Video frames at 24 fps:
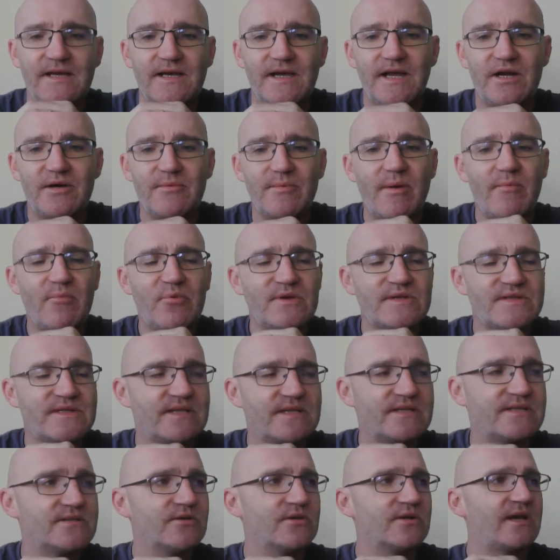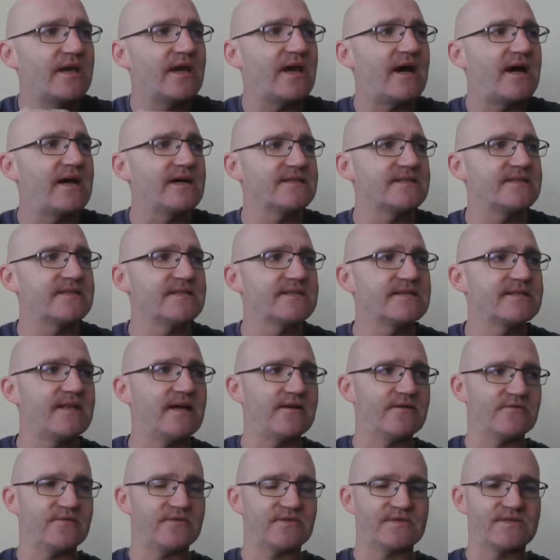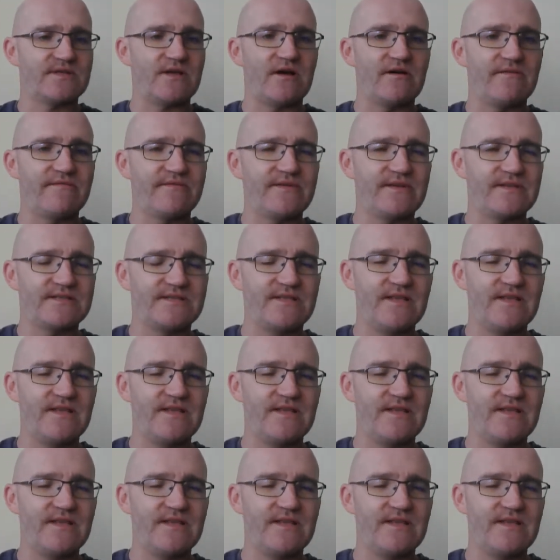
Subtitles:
And remember we said Sergei Eisenstein of the Soviets,